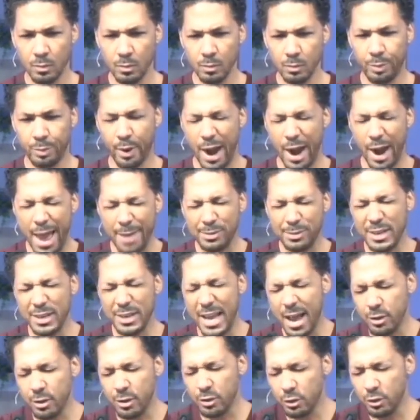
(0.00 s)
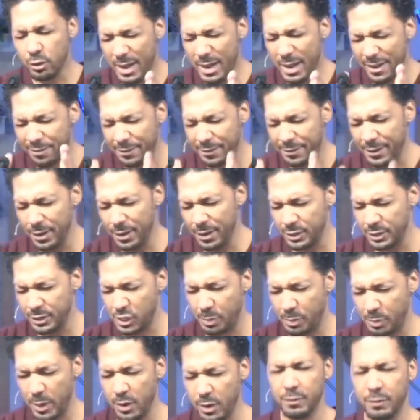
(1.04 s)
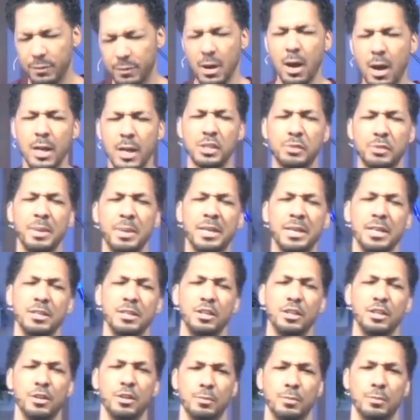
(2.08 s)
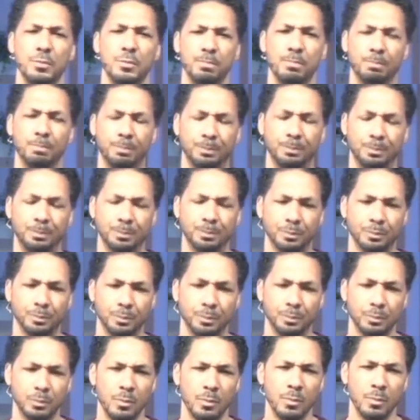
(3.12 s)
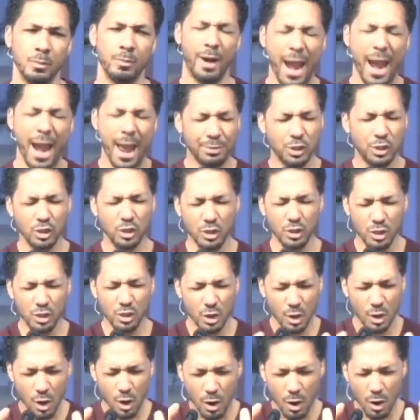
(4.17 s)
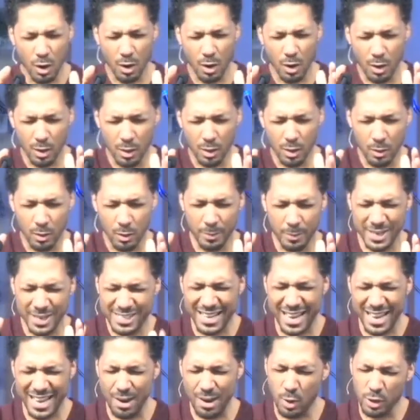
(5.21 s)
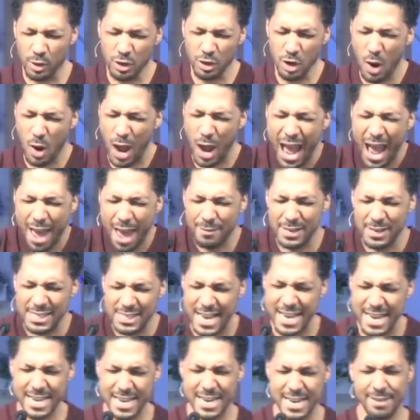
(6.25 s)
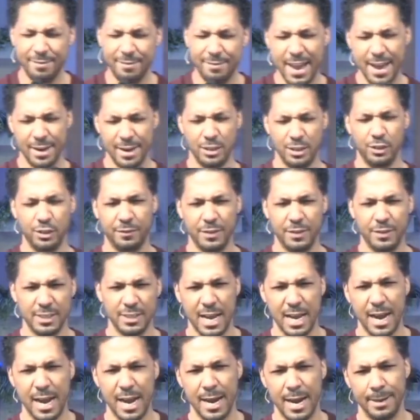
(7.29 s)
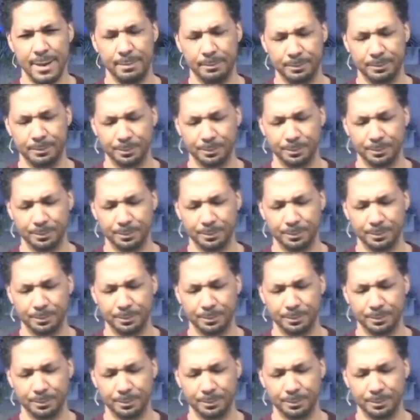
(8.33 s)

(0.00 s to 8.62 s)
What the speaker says: Perhaps now you may feel the Spirit of God speaking to you. Perhaps you may say, well, you know, I haven't taken advantage of this time.